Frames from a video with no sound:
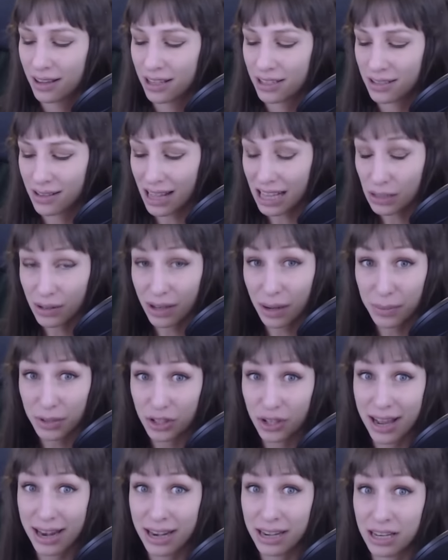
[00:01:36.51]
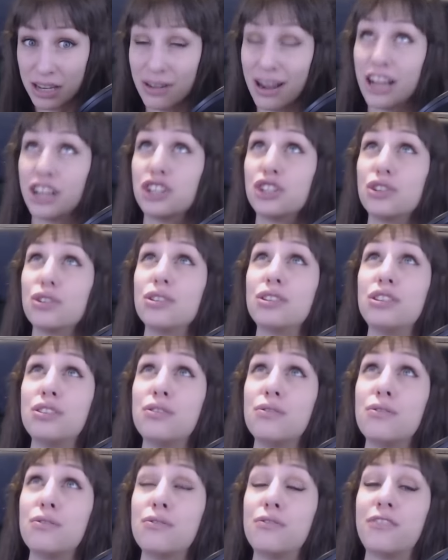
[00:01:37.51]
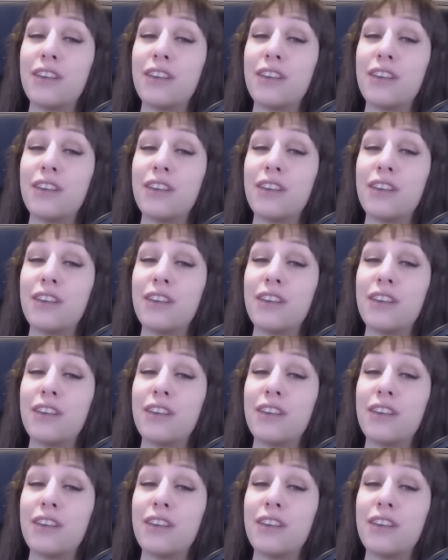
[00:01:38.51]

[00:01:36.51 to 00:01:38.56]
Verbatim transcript: So that's what I've been trying to do. I should do